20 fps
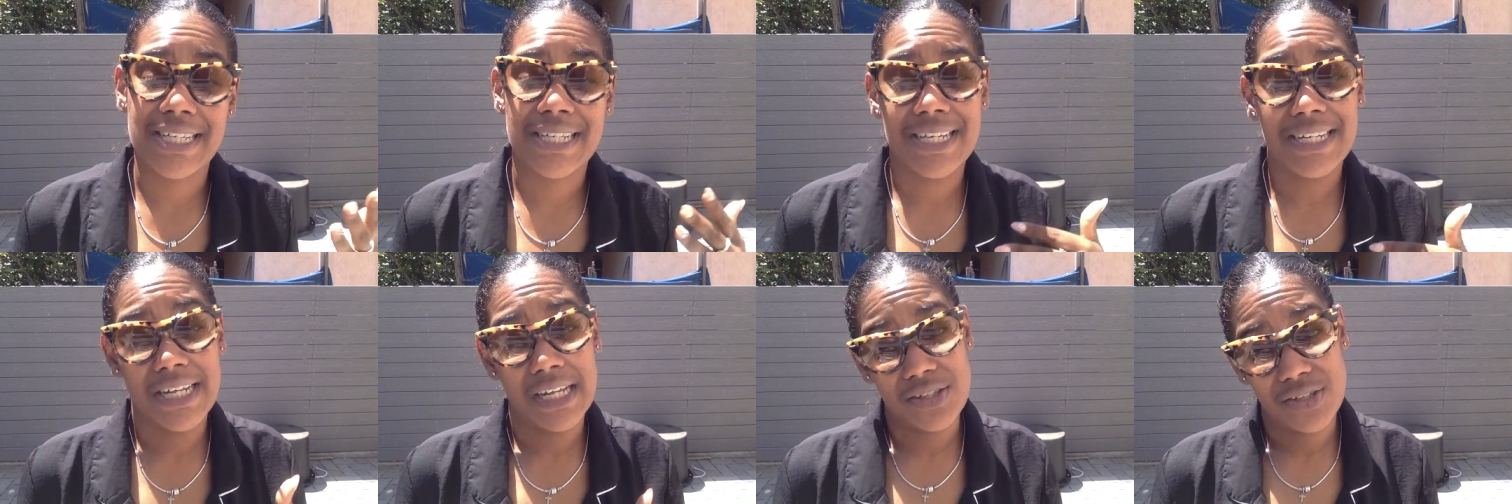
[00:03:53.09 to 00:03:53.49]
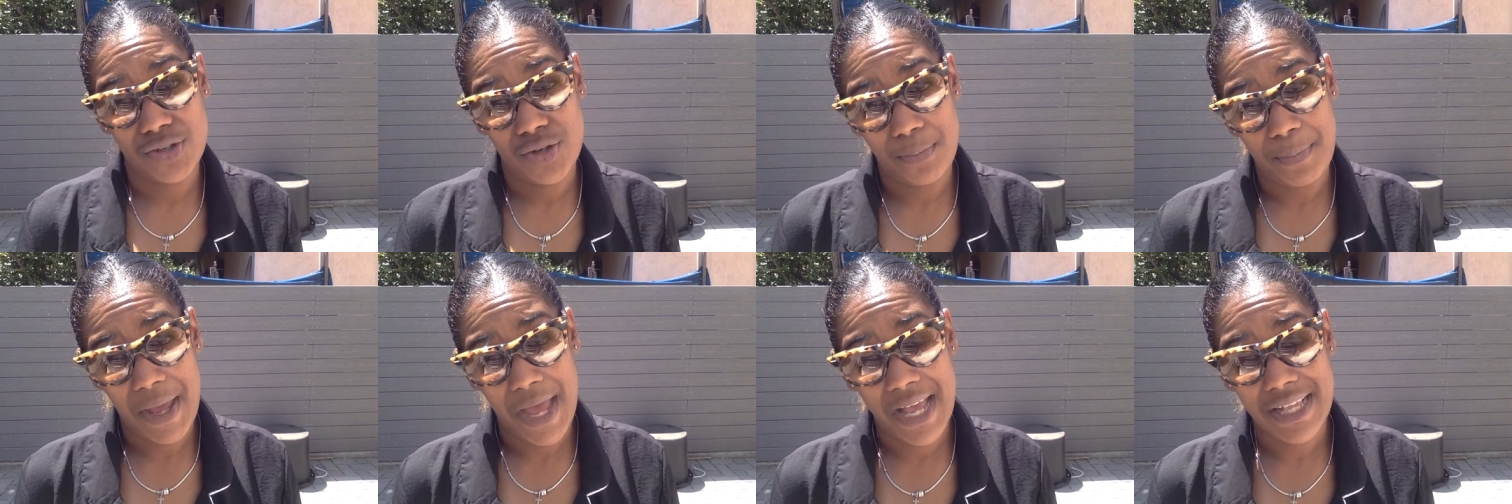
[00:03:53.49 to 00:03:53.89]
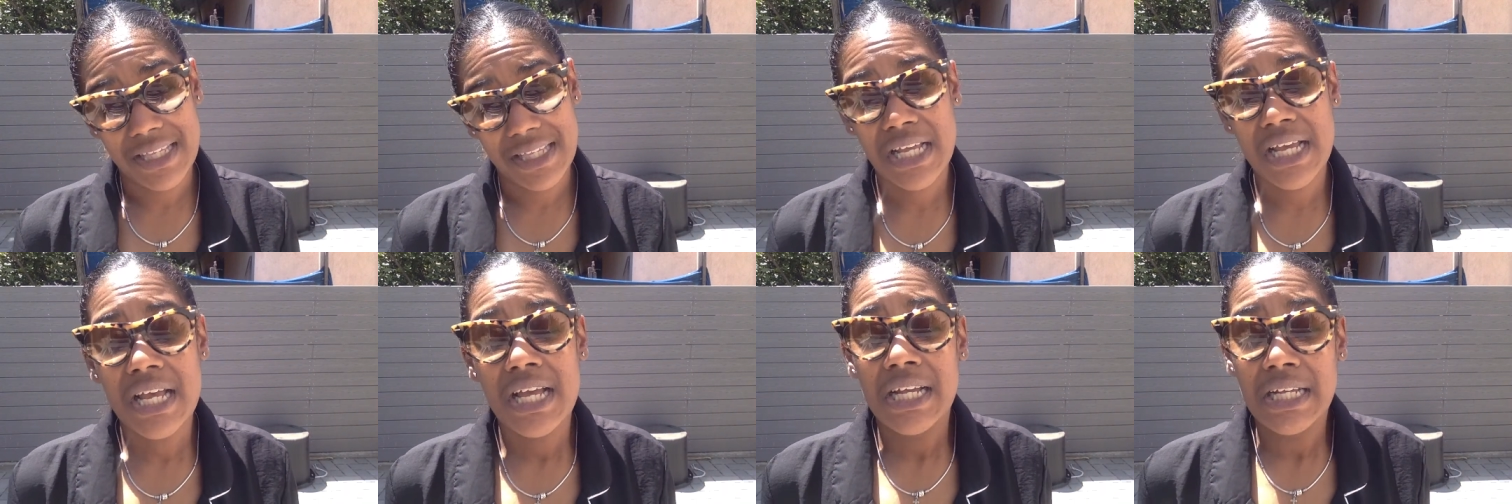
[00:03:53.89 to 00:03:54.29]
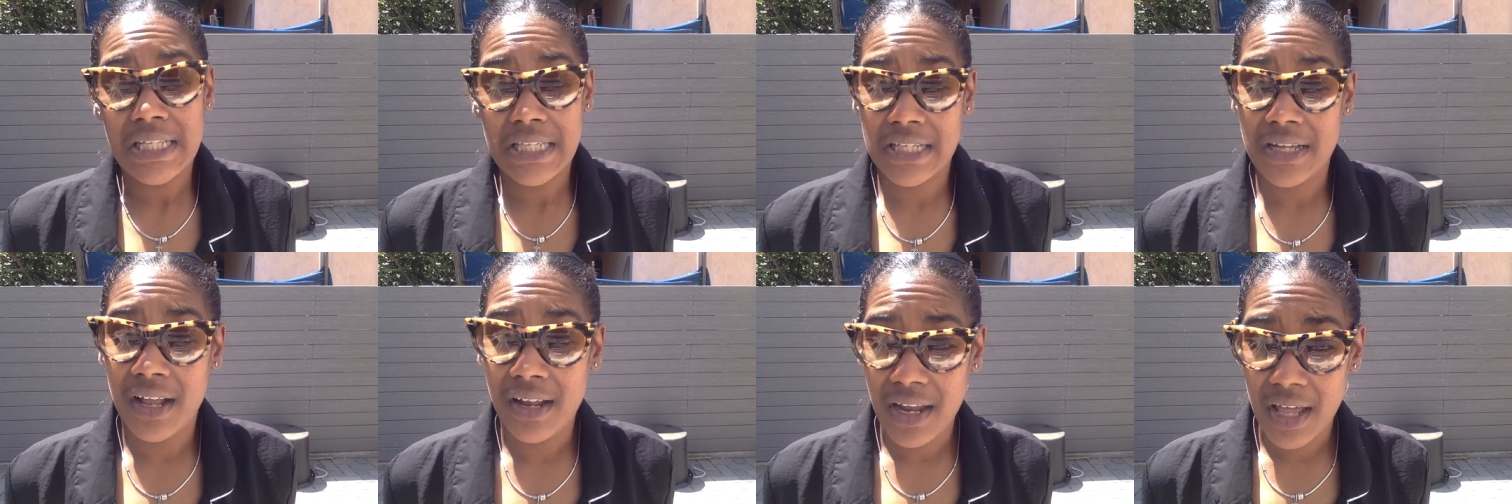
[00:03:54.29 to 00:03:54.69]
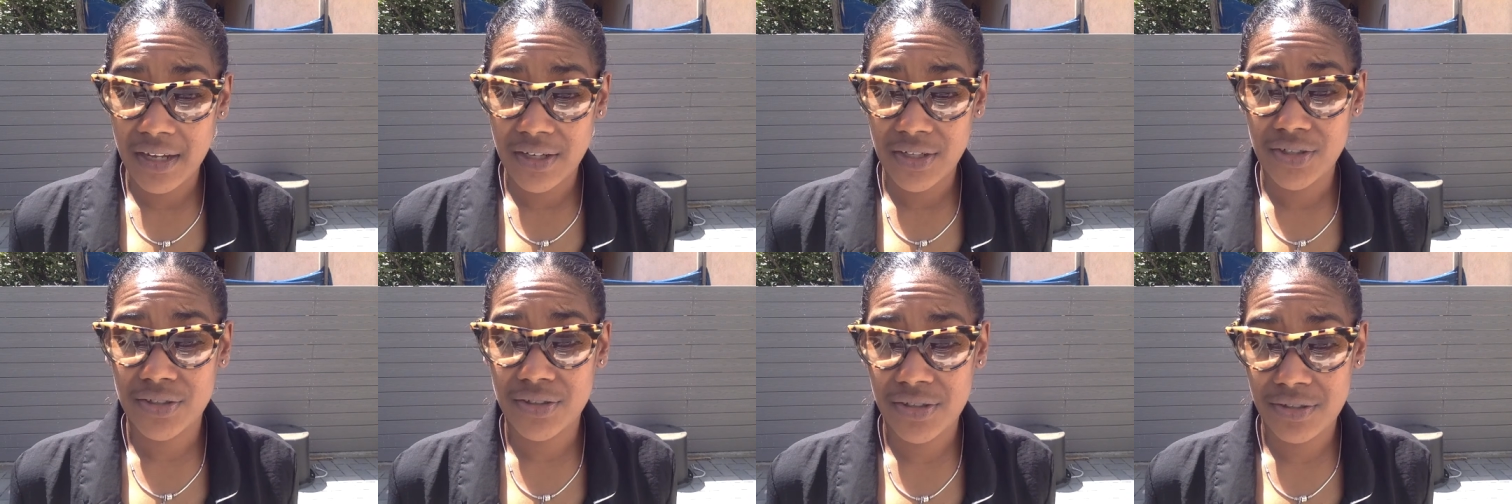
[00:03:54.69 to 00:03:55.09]
to connect to your past, to
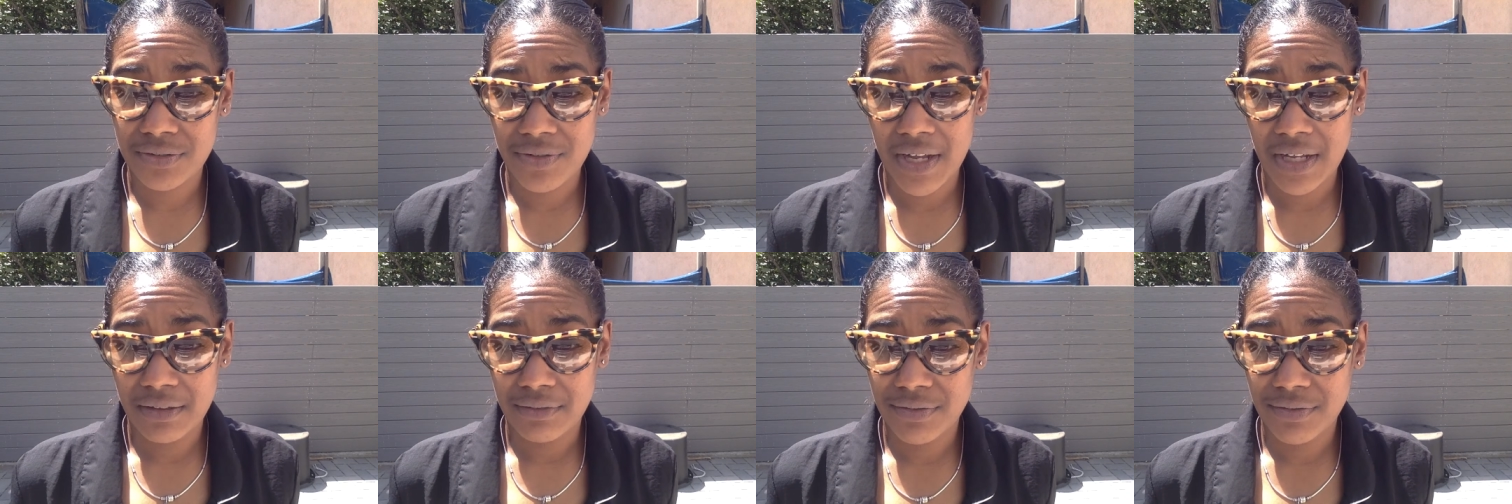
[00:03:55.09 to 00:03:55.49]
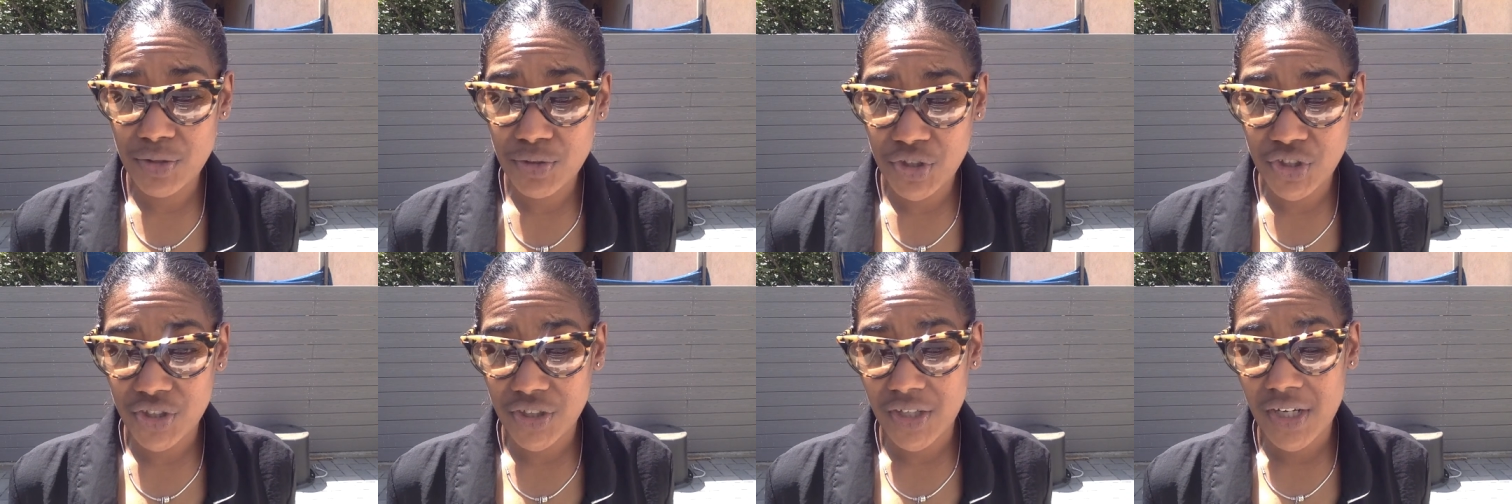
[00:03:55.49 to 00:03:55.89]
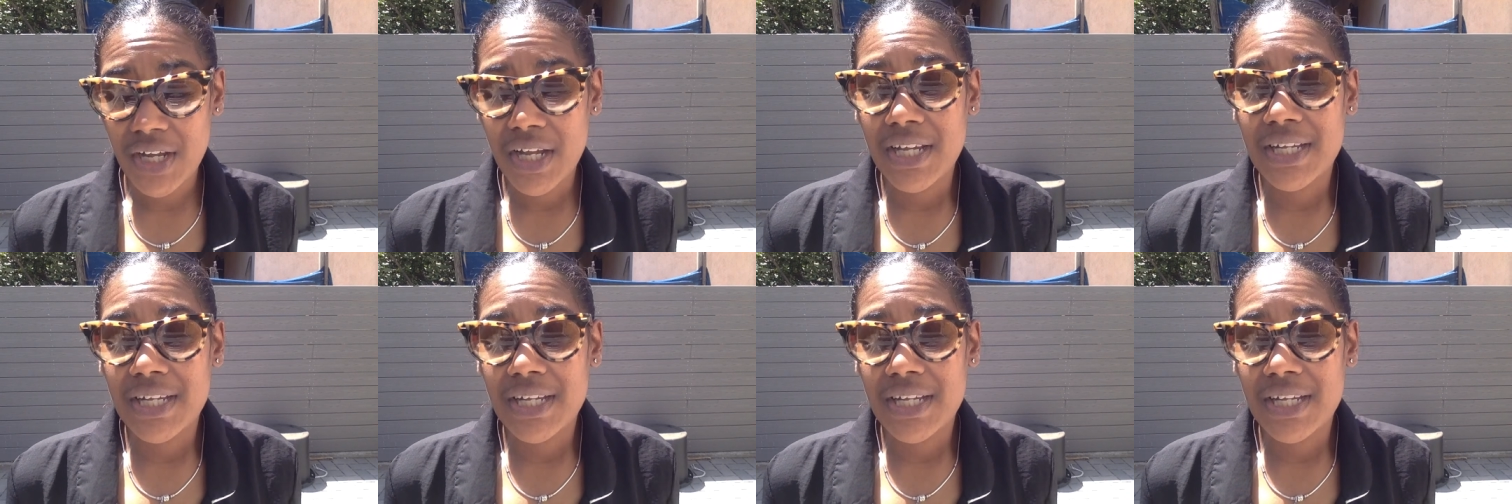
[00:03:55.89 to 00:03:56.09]
unlock your divine future.